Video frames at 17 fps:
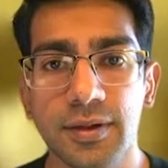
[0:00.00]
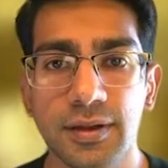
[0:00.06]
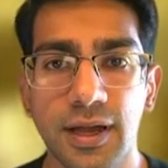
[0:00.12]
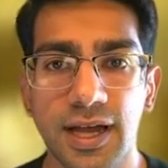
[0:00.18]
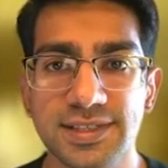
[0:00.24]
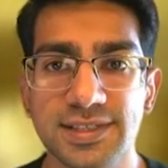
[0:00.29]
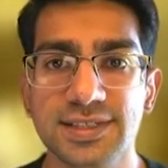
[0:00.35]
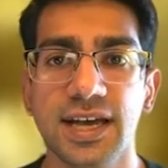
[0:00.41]

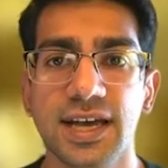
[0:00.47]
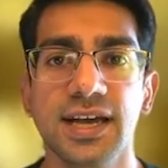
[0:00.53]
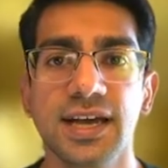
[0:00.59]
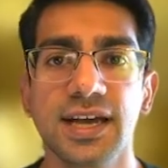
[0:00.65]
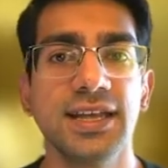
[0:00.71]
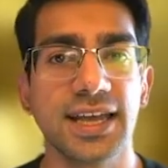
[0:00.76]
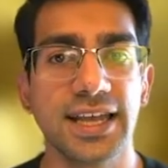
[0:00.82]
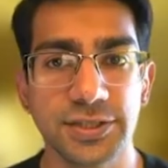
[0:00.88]

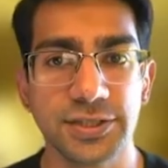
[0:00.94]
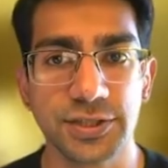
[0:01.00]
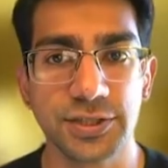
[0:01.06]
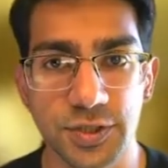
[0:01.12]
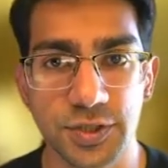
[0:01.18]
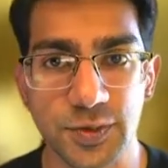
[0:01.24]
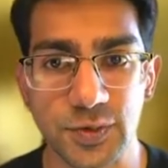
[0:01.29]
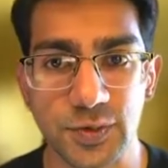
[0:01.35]
assigning a
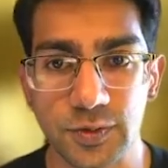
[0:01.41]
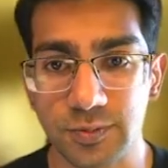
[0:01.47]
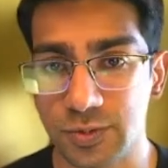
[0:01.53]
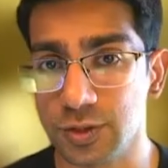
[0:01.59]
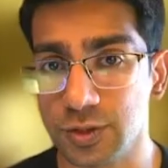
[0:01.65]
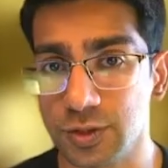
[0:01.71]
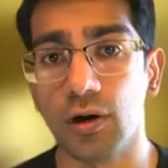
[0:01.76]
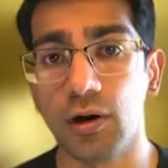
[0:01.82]
judging room
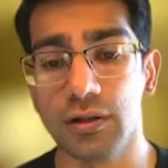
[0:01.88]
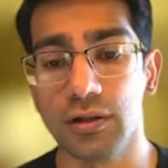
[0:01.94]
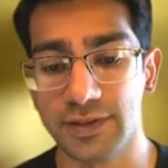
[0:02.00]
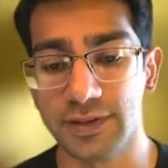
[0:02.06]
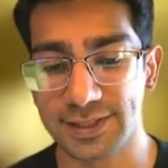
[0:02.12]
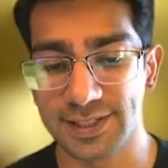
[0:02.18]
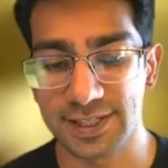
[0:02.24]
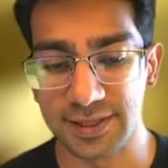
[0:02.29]
to all
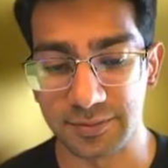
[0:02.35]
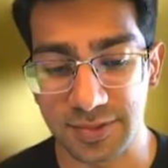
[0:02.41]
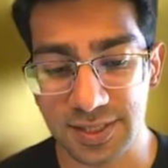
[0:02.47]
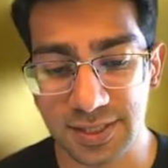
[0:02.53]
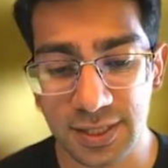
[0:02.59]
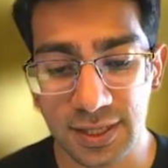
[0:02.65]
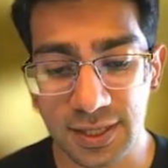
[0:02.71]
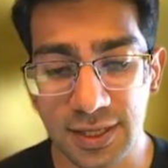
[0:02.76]
of the
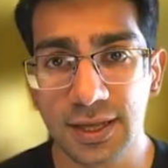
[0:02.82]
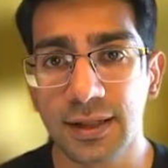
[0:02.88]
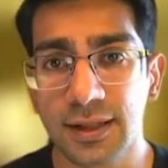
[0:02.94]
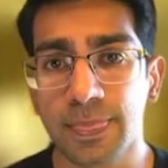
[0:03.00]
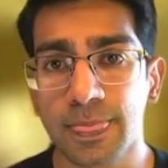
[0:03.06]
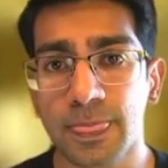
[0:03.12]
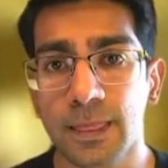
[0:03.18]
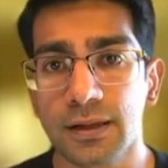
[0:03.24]
teams.
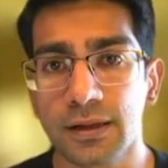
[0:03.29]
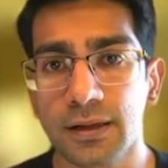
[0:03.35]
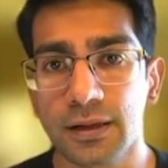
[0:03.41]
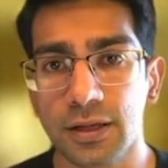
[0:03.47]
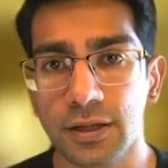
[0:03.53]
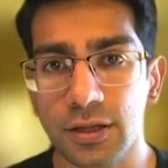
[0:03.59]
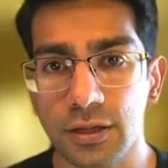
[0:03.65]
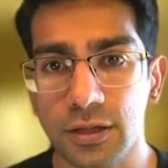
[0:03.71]

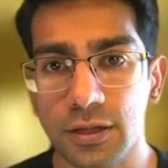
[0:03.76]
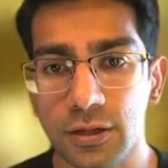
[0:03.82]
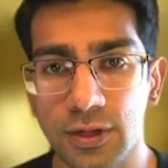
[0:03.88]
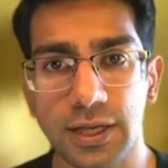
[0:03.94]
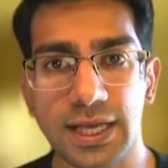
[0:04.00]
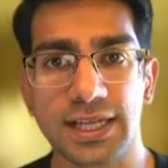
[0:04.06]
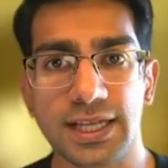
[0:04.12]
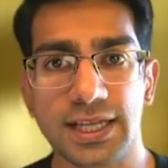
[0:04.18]
You
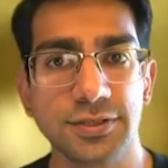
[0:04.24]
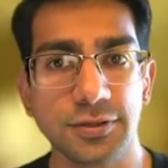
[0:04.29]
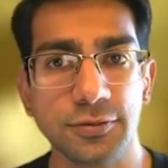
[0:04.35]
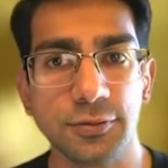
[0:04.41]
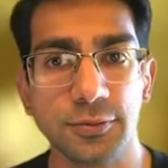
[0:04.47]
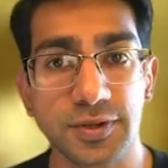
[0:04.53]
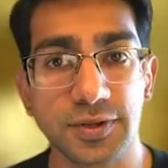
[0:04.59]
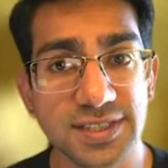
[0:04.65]
will get
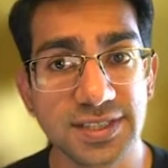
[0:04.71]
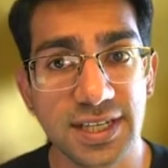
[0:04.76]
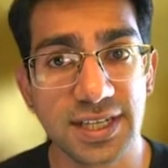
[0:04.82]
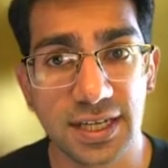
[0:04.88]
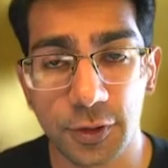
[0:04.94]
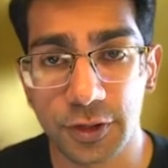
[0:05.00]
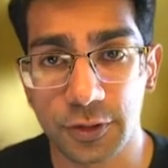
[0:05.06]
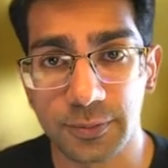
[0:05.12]
to
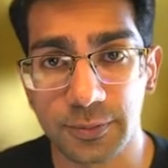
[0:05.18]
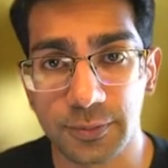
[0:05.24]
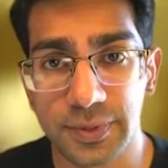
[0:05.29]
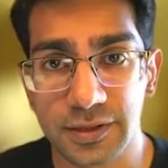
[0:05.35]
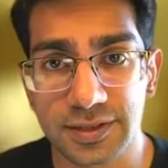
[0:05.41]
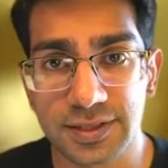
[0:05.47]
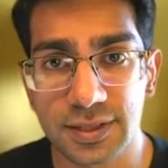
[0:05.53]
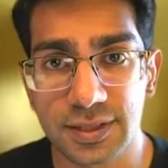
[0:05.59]
present what you
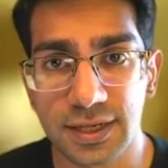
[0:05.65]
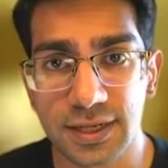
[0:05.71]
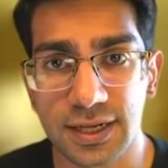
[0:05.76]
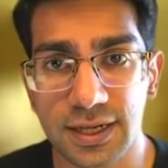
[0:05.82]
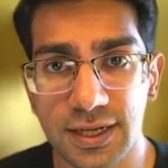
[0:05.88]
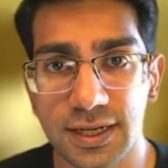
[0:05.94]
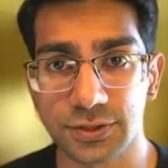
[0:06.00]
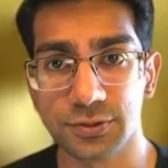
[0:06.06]
built
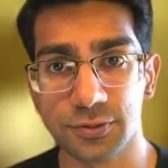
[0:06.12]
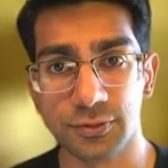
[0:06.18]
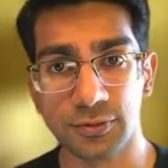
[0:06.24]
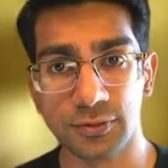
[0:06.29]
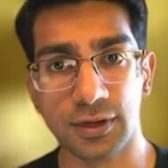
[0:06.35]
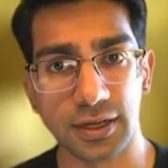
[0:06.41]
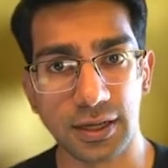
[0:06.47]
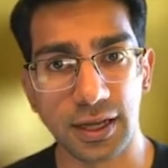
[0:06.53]

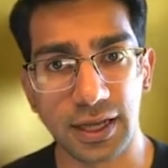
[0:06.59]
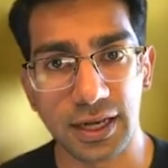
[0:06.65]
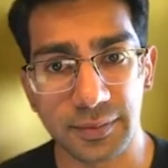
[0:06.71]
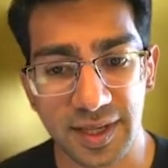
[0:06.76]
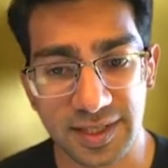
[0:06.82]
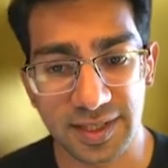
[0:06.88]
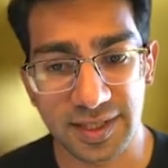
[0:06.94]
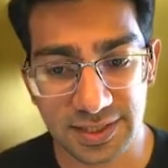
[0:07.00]
to an
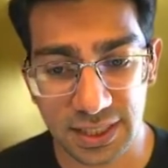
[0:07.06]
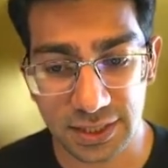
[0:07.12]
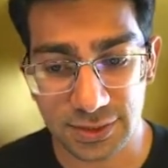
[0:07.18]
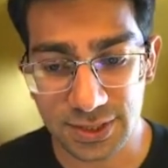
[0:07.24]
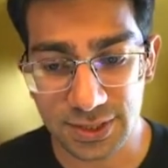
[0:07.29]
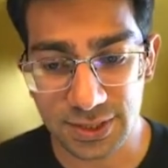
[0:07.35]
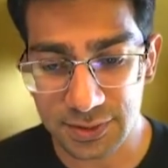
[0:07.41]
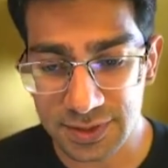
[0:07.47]
amazing set
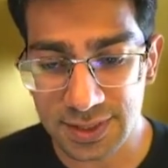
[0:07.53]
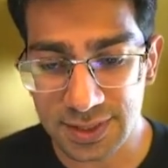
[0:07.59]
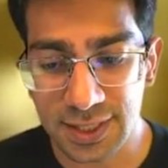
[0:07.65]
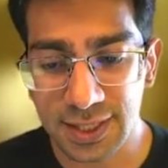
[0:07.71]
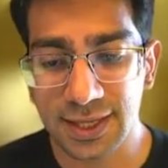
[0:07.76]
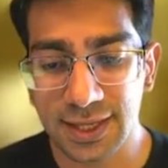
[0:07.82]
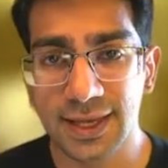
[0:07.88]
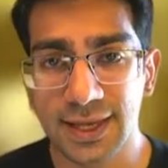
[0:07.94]
of
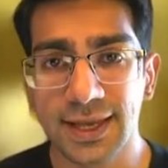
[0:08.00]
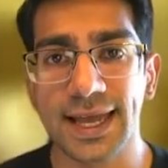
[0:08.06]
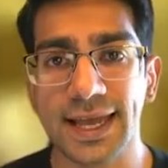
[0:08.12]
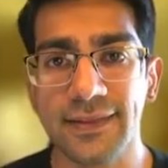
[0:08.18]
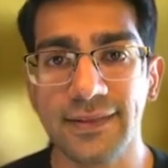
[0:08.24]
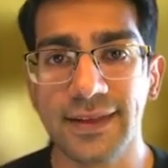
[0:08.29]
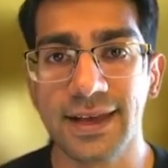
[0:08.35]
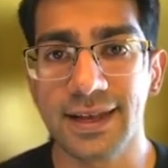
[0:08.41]
judges.
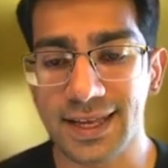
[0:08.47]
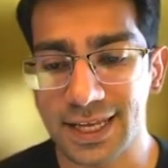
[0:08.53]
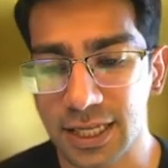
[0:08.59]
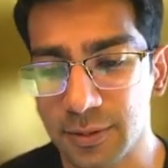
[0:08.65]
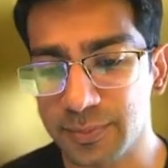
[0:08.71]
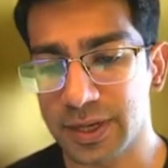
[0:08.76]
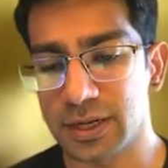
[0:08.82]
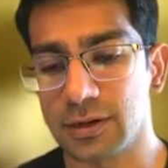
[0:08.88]
And then
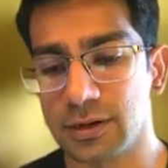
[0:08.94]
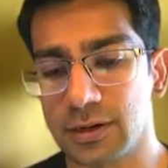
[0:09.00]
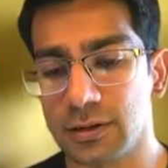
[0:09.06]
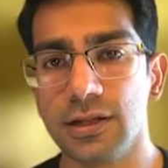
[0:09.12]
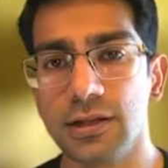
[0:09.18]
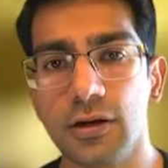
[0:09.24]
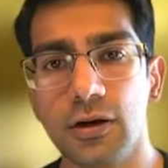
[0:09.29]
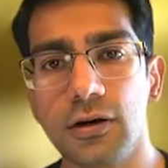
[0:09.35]
in
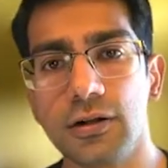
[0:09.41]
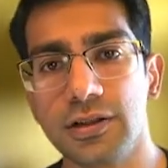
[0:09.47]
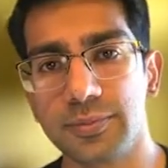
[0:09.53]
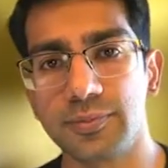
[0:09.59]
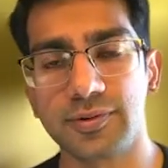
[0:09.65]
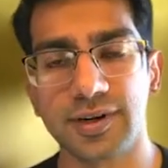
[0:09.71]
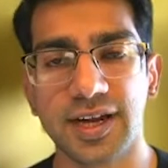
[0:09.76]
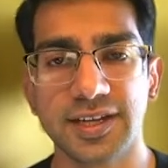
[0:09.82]
parallel, all
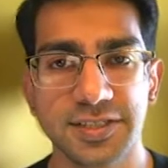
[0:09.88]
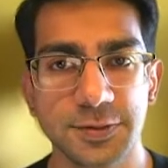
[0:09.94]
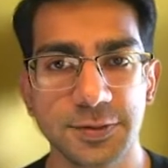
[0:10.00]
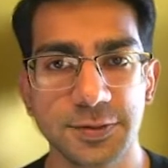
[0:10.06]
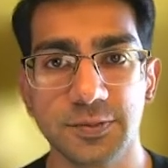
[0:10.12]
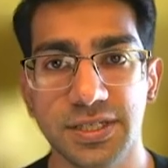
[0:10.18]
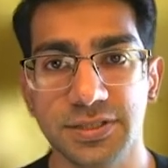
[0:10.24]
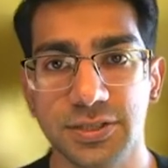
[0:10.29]
the prizes
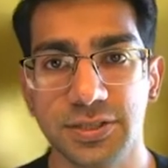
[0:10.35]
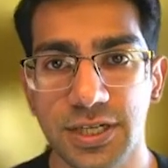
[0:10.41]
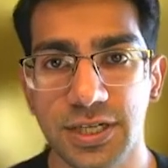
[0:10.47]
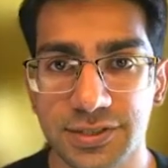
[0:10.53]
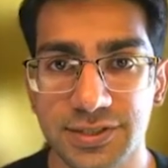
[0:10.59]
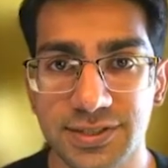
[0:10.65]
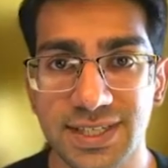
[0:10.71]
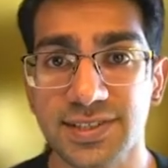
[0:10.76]
will be
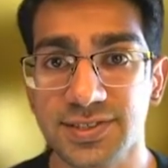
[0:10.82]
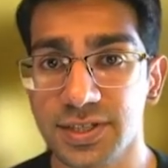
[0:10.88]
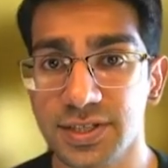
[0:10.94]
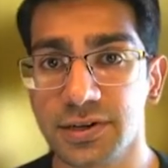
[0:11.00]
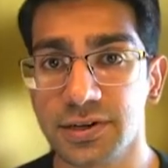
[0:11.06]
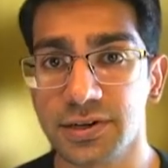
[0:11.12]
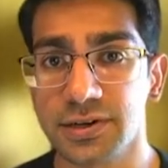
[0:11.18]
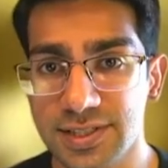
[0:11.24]
judged
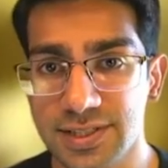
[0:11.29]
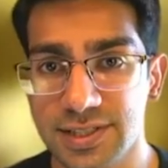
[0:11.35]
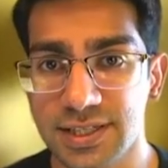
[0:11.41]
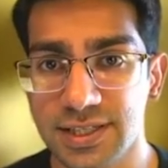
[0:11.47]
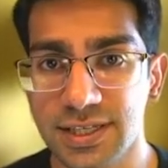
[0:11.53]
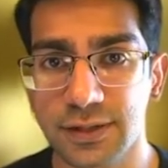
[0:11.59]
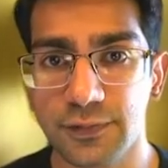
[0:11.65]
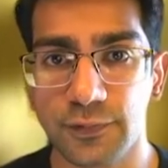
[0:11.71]

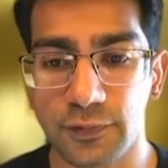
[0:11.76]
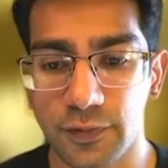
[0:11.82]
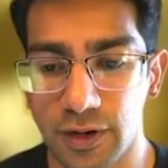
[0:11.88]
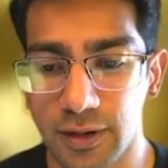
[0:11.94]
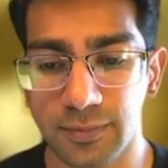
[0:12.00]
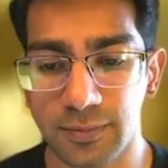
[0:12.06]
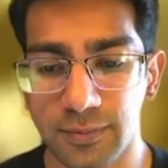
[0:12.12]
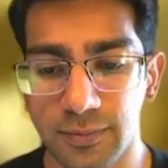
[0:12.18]
asynchronously
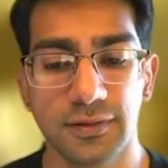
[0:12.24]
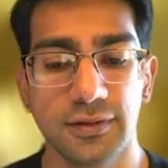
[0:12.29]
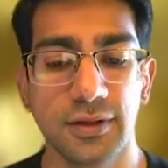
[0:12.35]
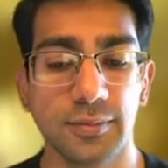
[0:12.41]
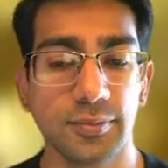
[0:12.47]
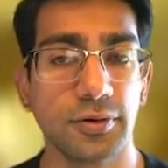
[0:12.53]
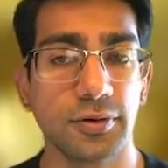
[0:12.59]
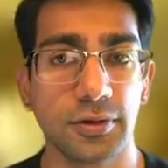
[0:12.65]
from
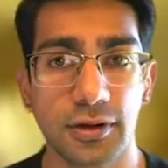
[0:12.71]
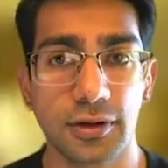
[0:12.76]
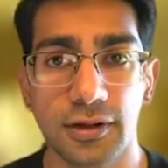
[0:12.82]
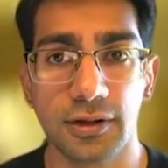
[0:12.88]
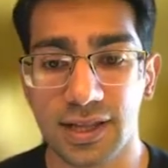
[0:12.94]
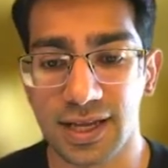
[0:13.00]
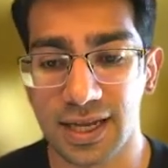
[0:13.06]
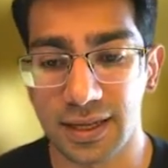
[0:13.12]
the
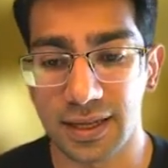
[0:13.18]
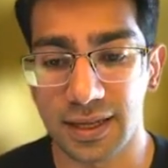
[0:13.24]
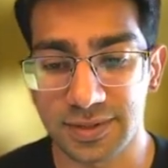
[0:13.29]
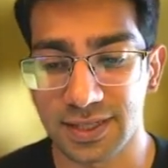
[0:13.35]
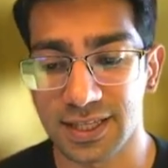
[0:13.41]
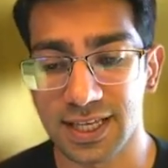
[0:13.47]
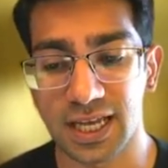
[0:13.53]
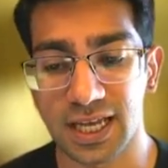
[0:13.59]
Protocol
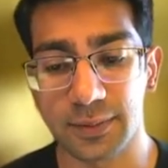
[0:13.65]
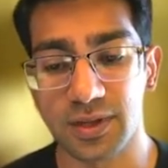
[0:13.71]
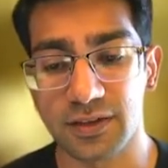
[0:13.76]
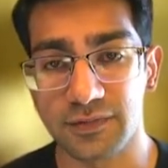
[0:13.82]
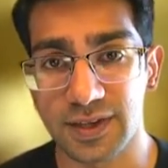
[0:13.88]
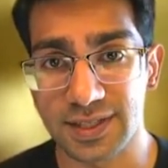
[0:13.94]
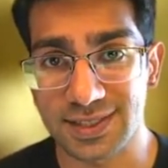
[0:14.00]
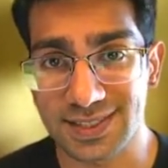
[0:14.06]
Labs and the
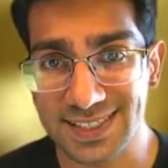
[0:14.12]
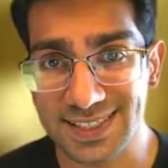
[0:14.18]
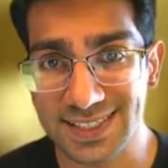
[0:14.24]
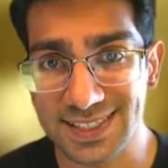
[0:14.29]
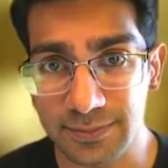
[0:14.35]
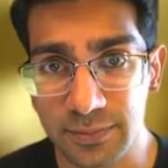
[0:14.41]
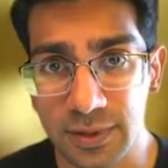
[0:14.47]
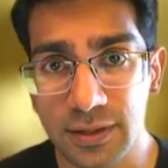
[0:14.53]
IPFS
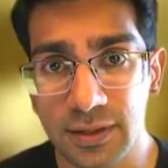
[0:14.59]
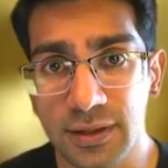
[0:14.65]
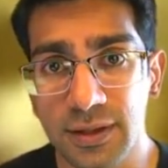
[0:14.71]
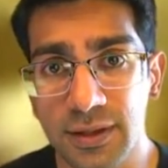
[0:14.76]
team.